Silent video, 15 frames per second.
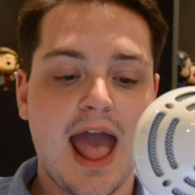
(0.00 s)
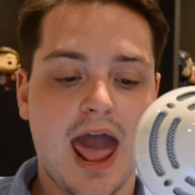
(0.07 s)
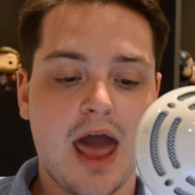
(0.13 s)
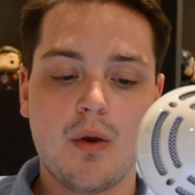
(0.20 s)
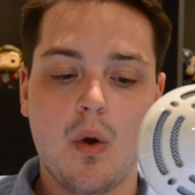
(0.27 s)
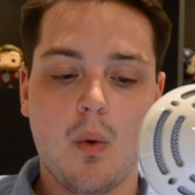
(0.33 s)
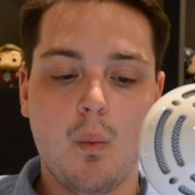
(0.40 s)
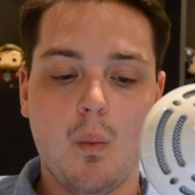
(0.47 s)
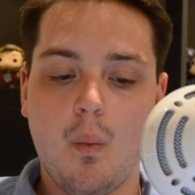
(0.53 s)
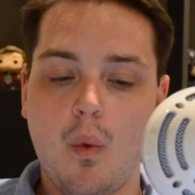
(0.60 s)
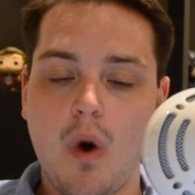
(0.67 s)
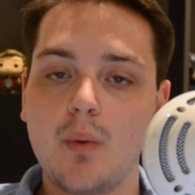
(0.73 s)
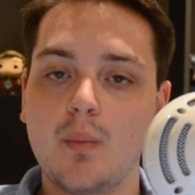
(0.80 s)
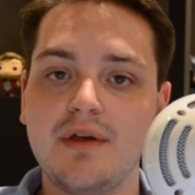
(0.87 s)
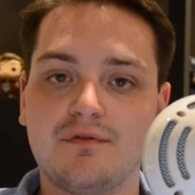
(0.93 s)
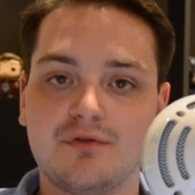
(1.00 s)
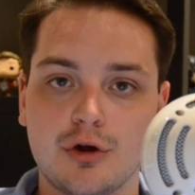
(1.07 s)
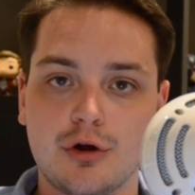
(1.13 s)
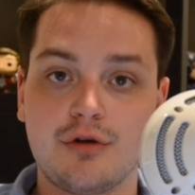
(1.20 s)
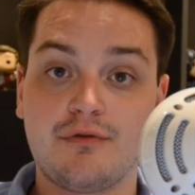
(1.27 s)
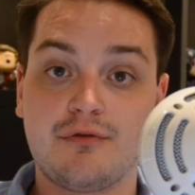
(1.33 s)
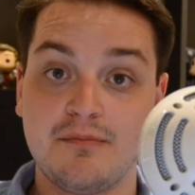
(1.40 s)
And what we've
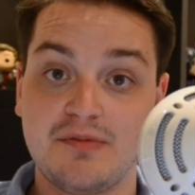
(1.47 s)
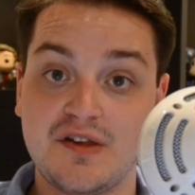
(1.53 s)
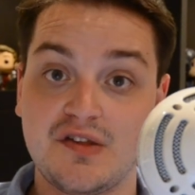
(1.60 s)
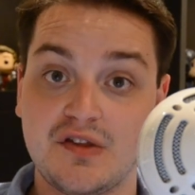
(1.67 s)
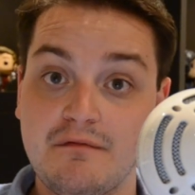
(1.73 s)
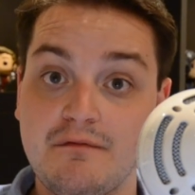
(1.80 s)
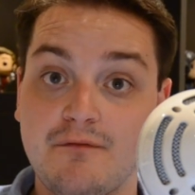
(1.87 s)
learned from season